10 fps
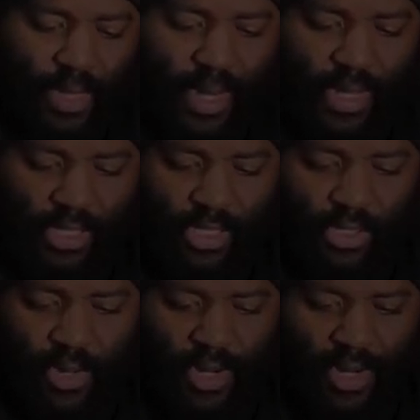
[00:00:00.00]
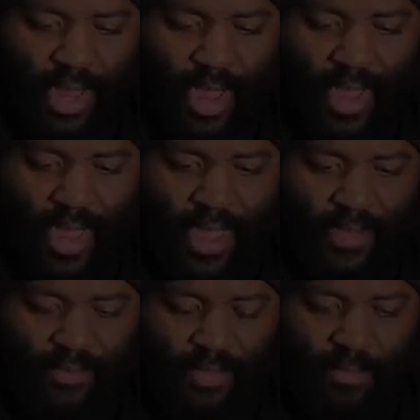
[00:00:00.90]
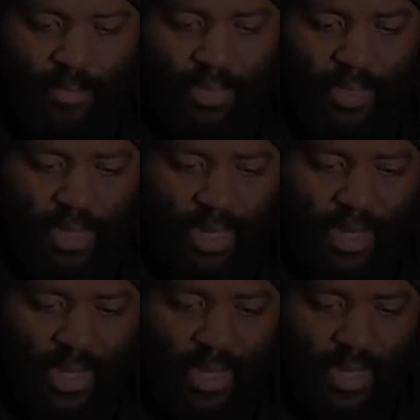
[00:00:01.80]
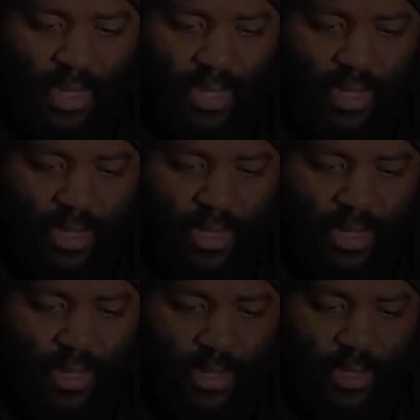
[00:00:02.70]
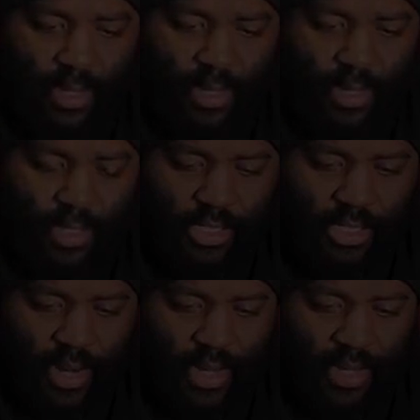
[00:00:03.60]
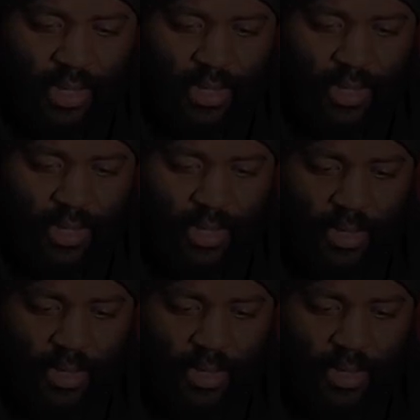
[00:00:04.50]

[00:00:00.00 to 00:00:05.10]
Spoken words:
Next tray, I have some bleeding striking